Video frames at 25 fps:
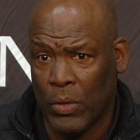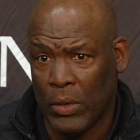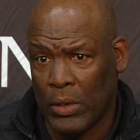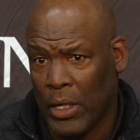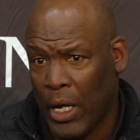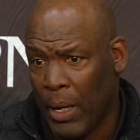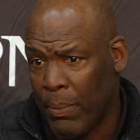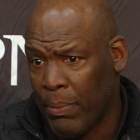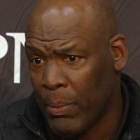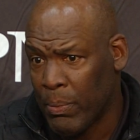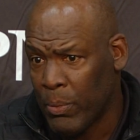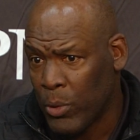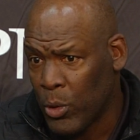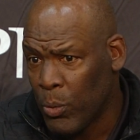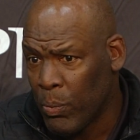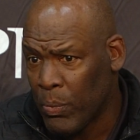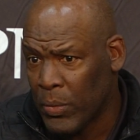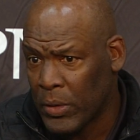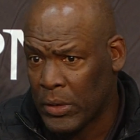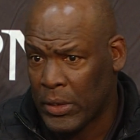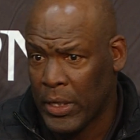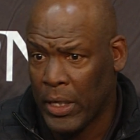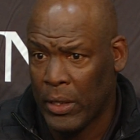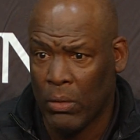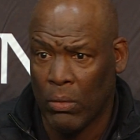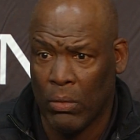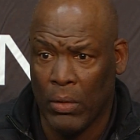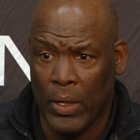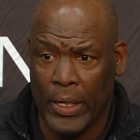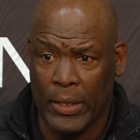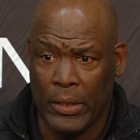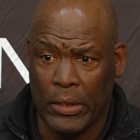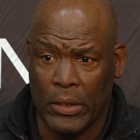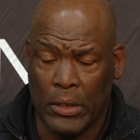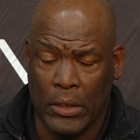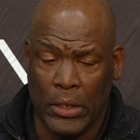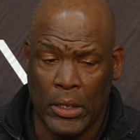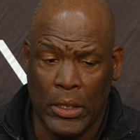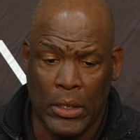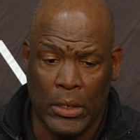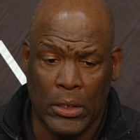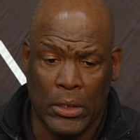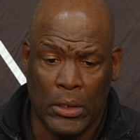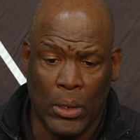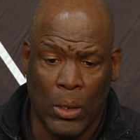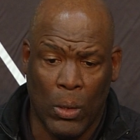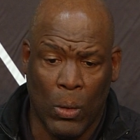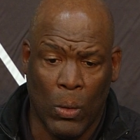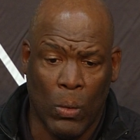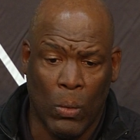what type of movements they don't like to see. And
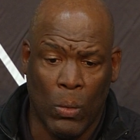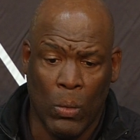so